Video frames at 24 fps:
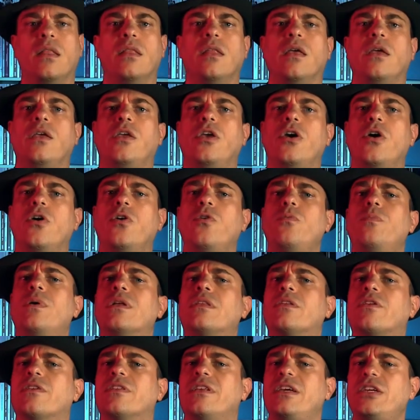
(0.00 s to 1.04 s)
The Yoruba
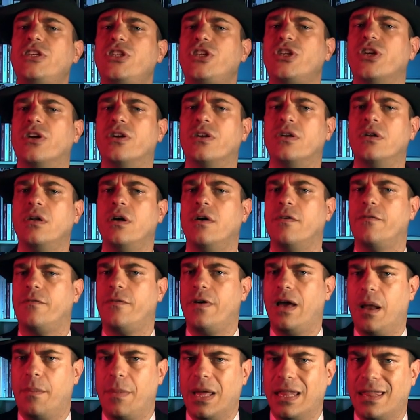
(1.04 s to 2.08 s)
tradition,
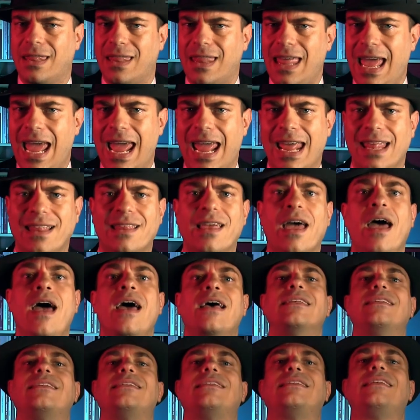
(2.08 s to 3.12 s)
Fela maintained,
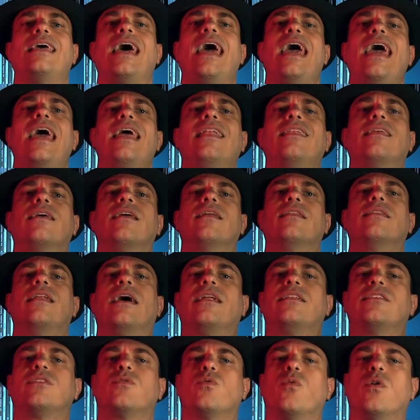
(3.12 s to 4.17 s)
said that
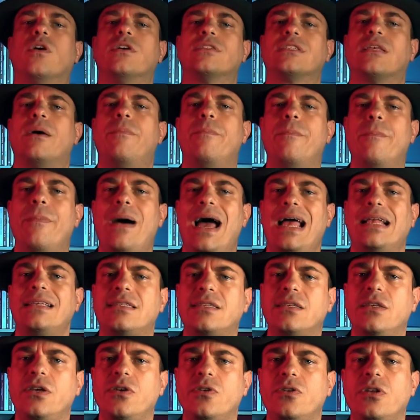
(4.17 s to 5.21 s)
it was a
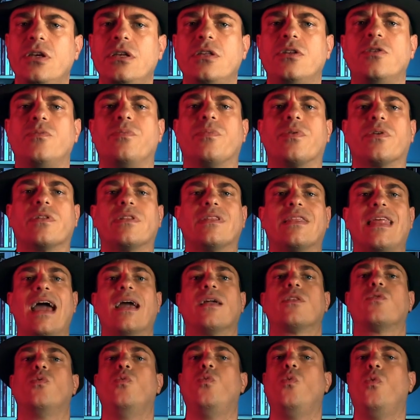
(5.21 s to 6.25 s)
man's duty to
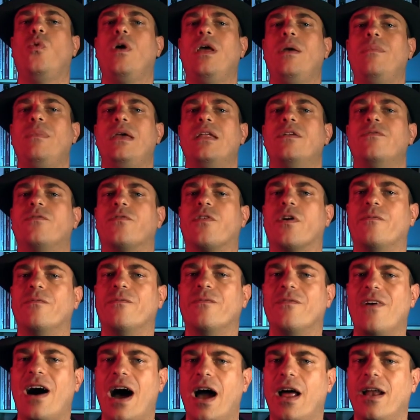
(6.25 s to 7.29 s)
protect women
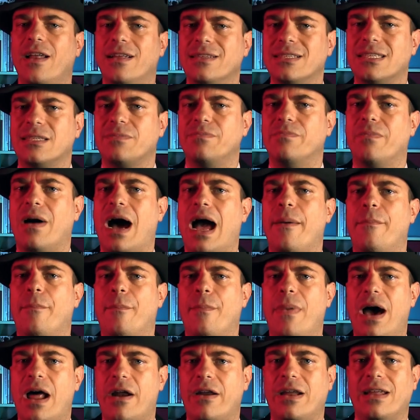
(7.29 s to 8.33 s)
from violence by
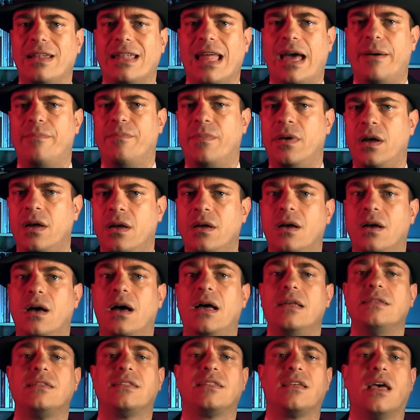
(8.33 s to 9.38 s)
marrying them.
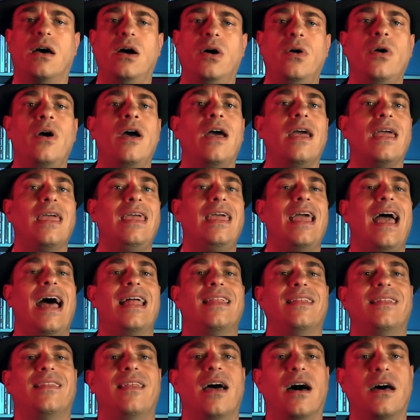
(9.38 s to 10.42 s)
And so he
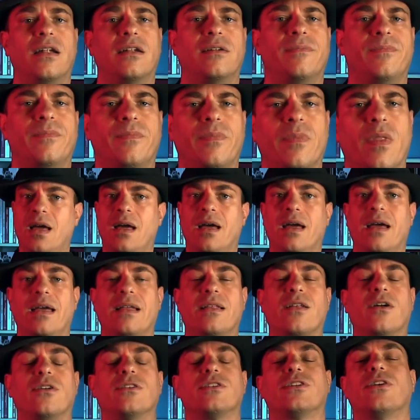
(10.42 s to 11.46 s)
had done.
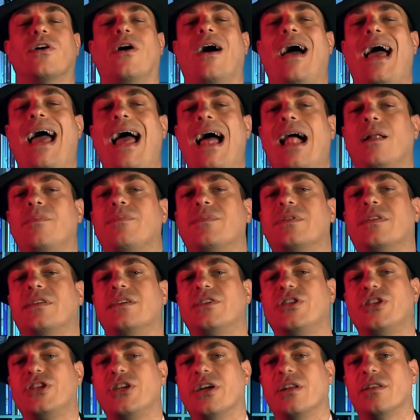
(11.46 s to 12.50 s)
It also helped to
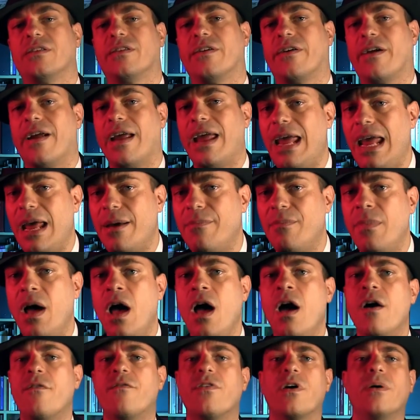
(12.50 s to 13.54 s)
shelter him
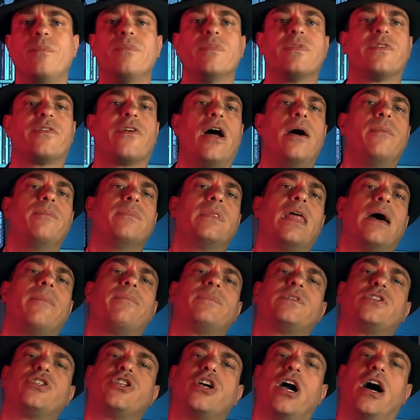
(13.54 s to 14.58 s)
from
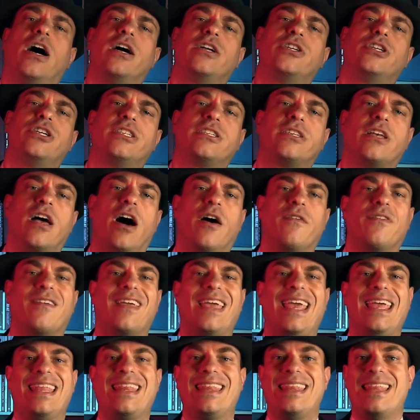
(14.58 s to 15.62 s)
drummed-up charges of
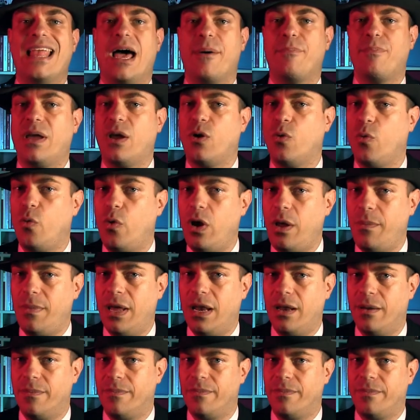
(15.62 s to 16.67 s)
kidnapping
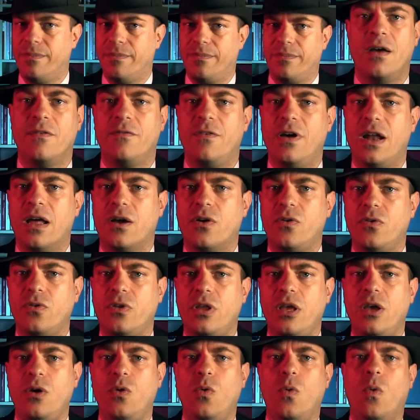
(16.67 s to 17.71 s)
women. Fela
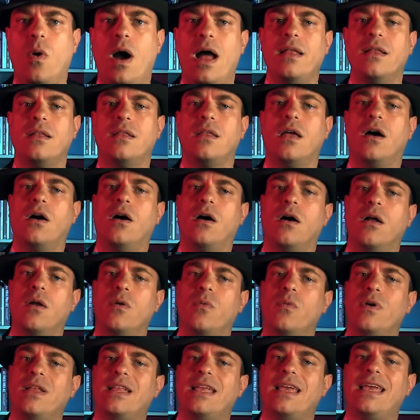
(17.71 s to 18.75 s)
Kuti went on
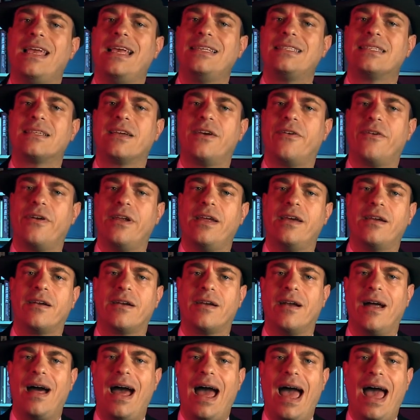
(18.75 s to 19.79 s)
with his career
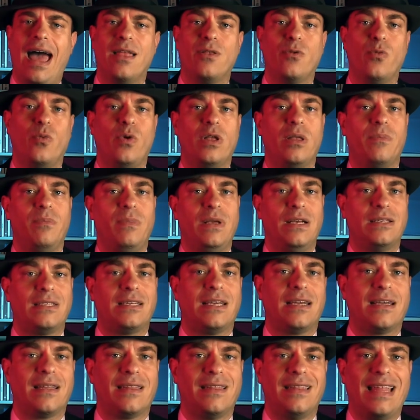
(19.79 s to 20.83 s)
and with
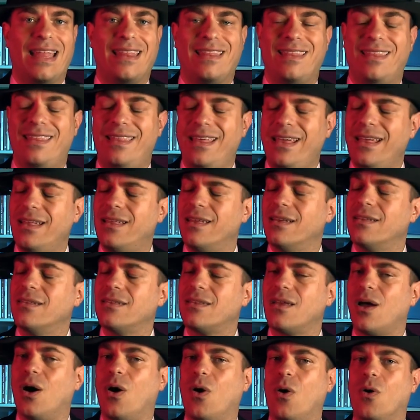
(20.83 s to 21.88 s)
music that didn't
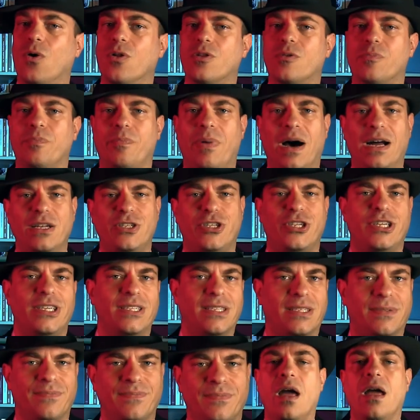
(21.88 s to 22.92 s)
hold
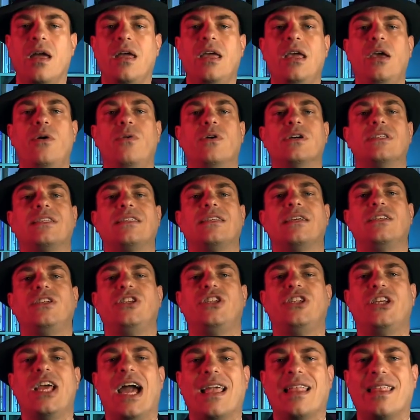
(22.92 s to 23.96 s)
punches. He was
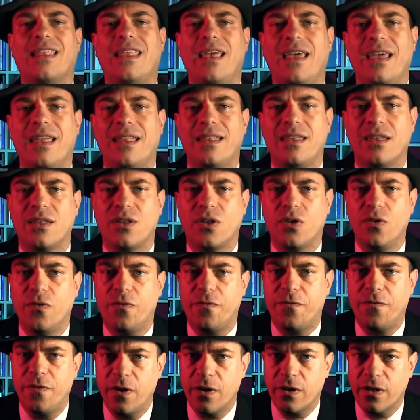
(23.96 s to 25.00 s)
subjected to
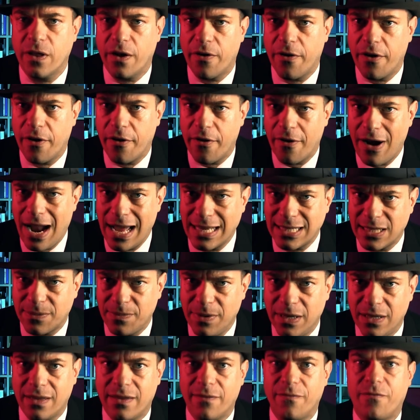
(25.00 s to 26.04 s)
further
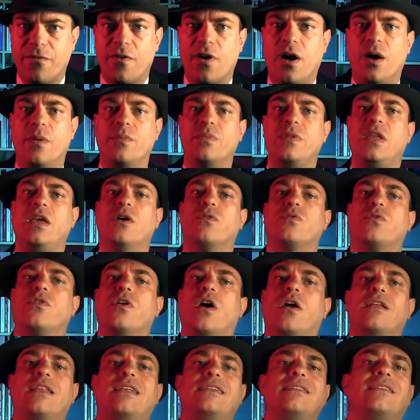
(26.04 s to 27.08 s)
harassment from the
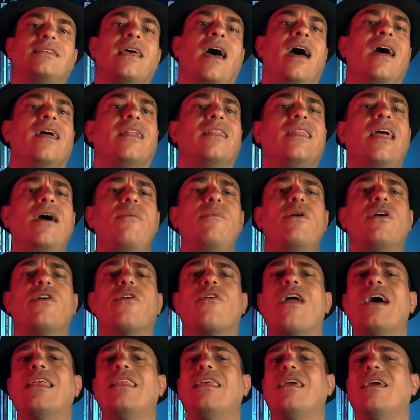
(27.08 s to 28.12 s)
authorities,
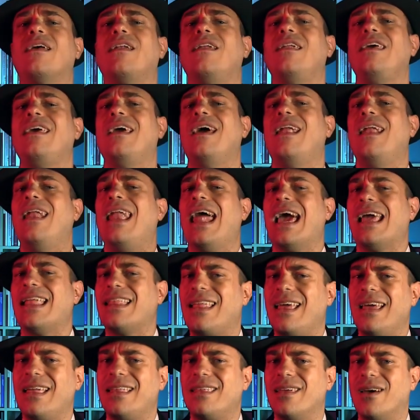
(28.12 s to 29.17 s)
democratically
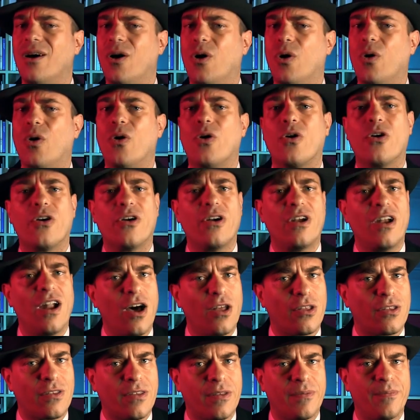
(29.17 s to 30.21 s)
elected or
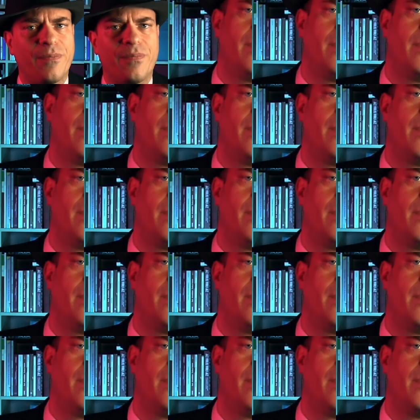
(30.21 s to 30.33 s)
not.